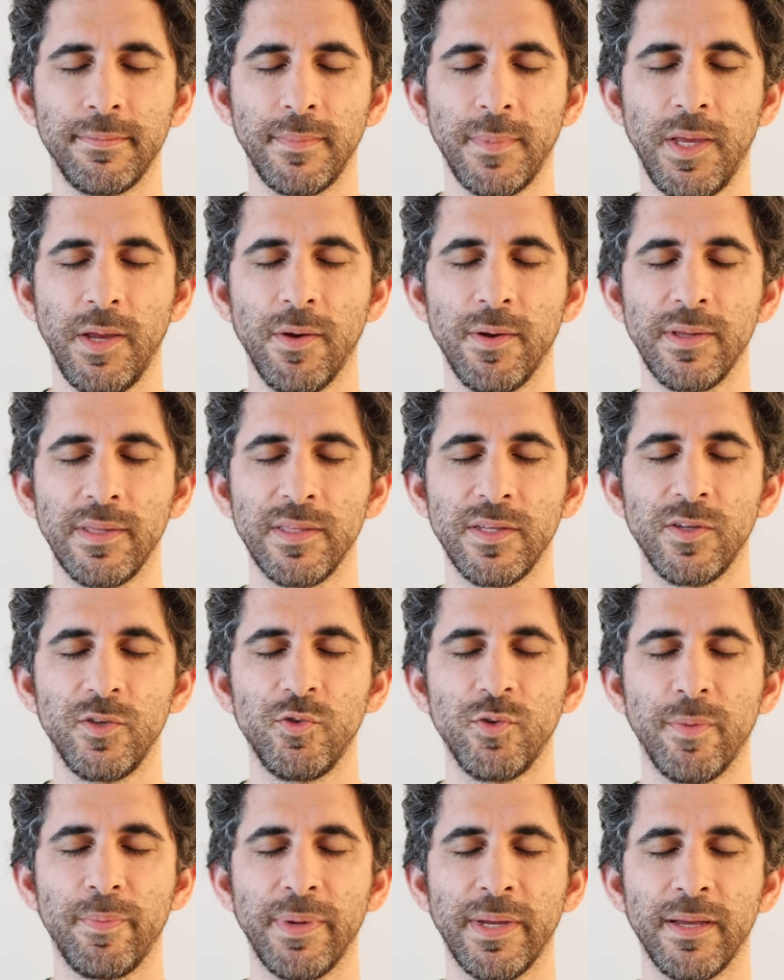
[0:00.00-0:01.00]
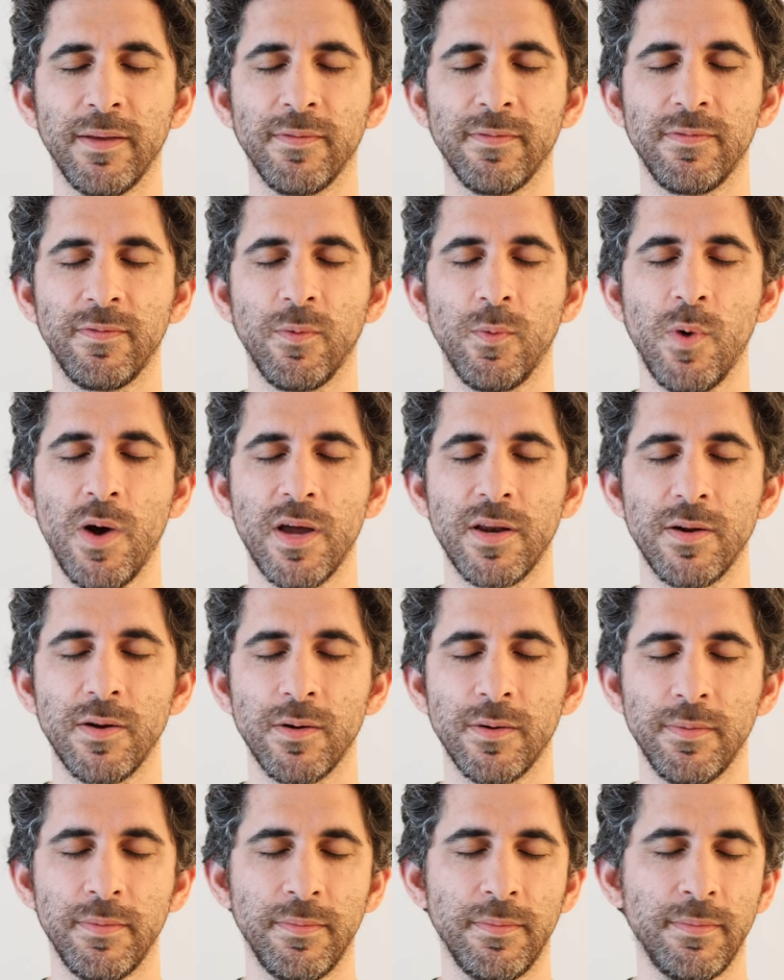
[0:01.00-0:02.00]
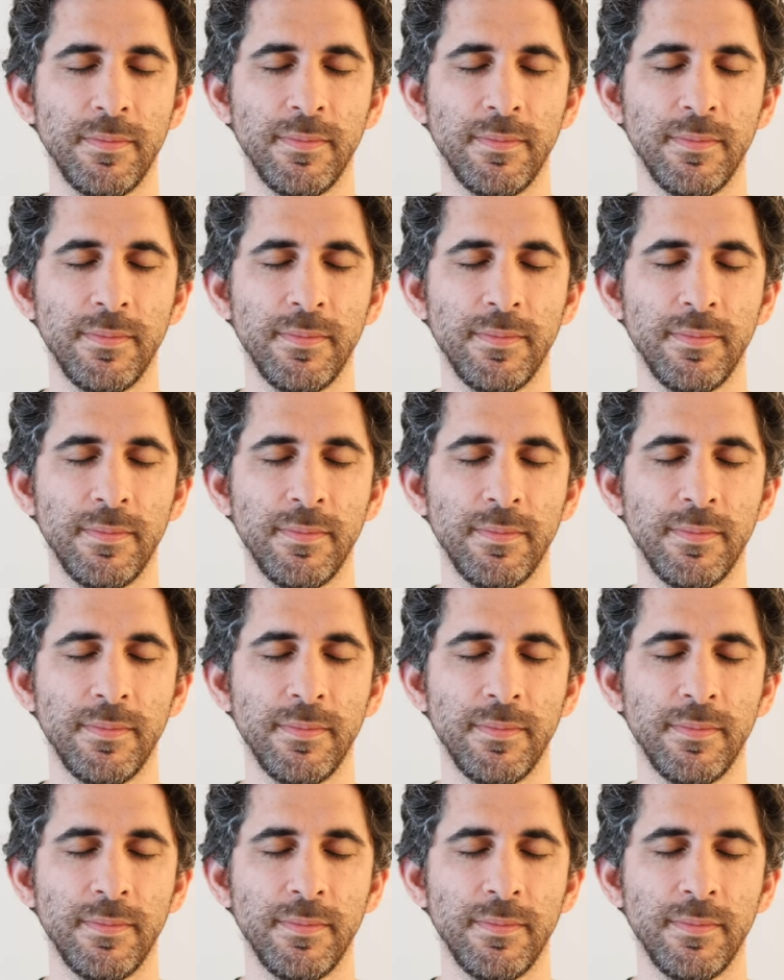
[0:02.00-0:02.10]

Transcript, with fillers: Hearing the dripping of water